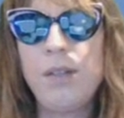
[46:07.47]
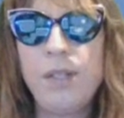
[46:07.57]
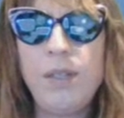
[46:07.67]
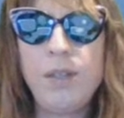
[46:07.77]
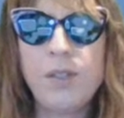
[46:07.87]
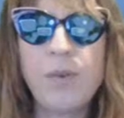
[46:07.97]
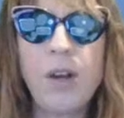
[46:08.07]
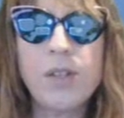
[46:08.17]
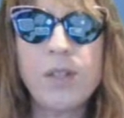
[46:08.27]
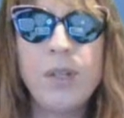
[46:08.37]
in this
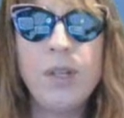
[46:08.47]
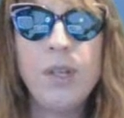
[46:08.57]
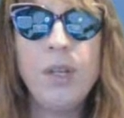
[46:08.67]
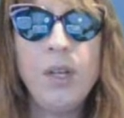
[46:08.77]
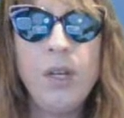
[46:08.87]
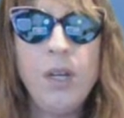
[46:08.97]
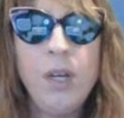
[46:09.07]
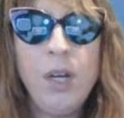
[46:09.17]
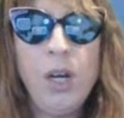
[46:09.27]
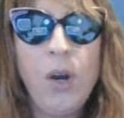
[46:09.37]
regard.
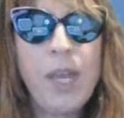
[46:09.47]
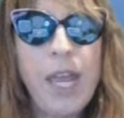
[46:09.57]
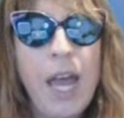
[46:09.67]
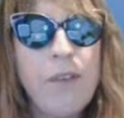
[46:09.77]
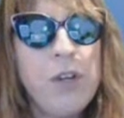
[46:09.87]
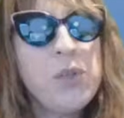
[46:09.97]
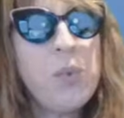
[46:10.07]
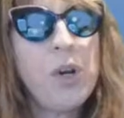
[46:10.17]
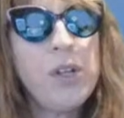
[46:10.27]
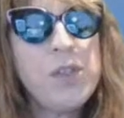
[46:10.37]
Okay, average
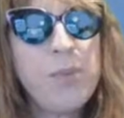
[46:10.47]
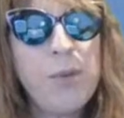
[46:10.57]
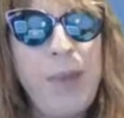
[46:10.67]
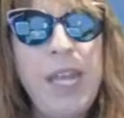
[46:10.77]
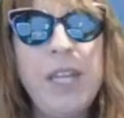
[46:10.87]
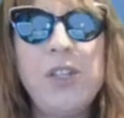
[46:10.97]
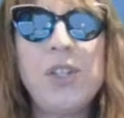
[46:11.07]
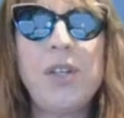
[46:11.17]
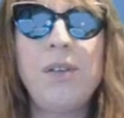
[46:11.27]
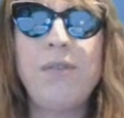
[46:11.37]
words per page